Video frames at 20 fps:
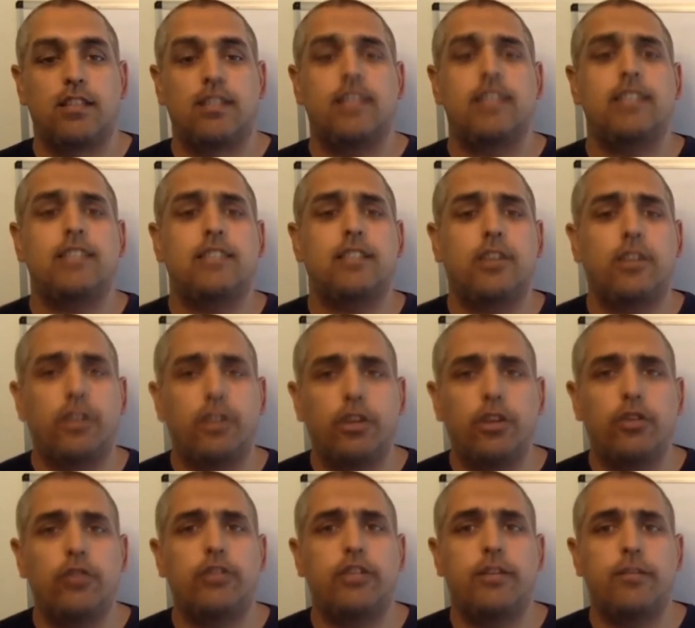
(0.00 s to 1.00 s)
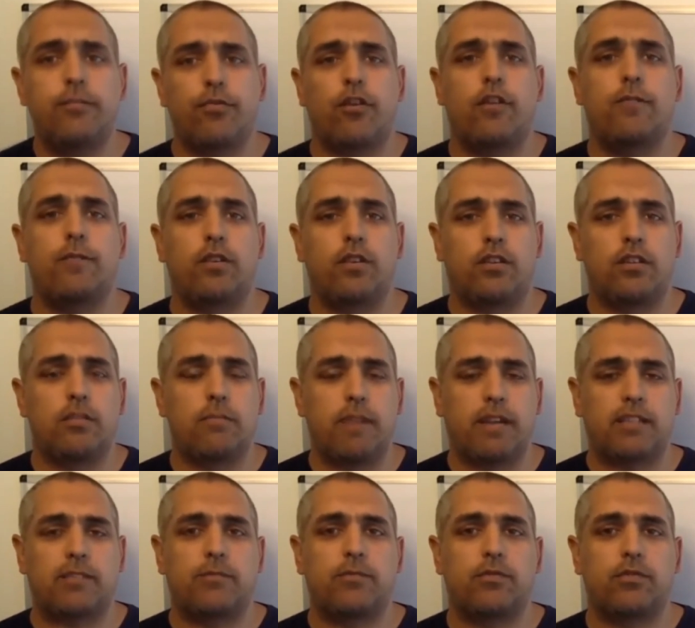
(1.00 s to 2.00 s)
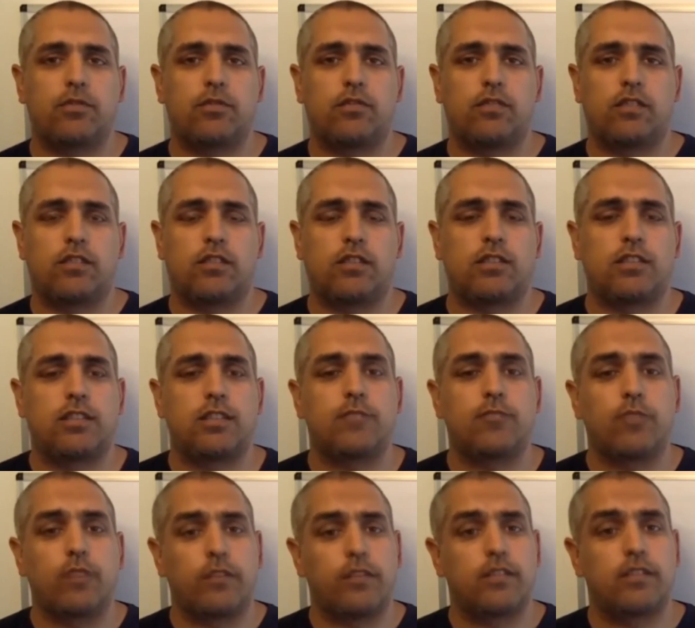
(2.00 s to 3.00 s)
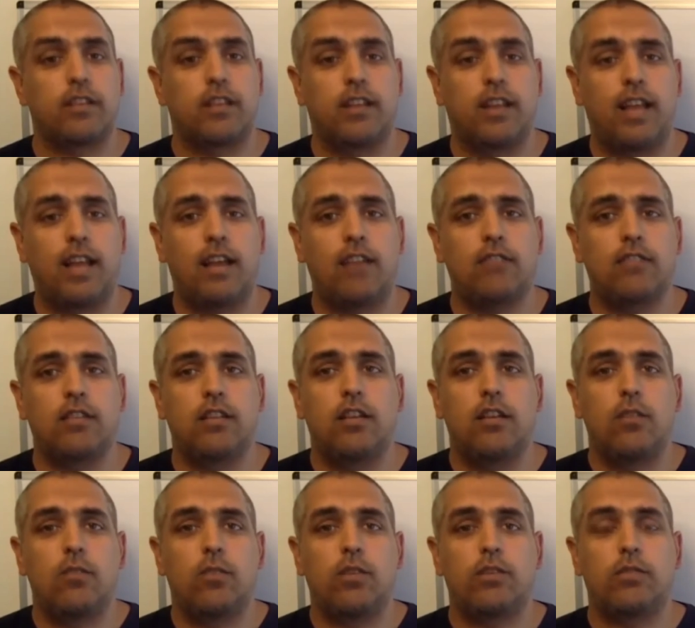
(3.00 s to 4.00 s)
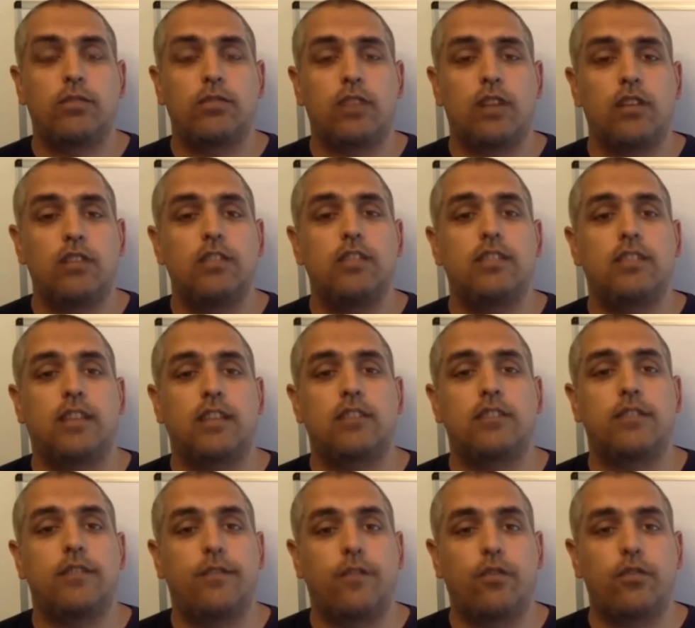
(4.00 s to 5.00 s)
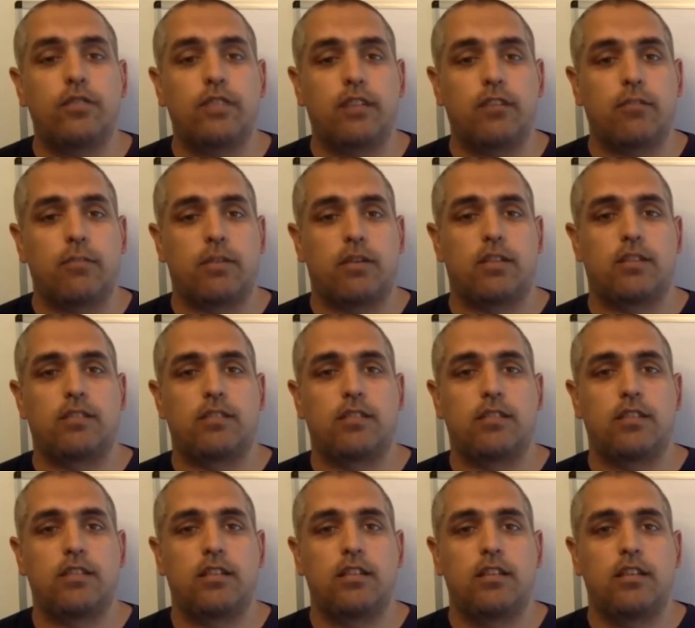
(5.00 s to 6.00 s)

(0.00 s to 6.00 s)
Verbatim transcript: This is a huge improvement on the maximum storage sizes previously allowed, which was only set to four terabytes.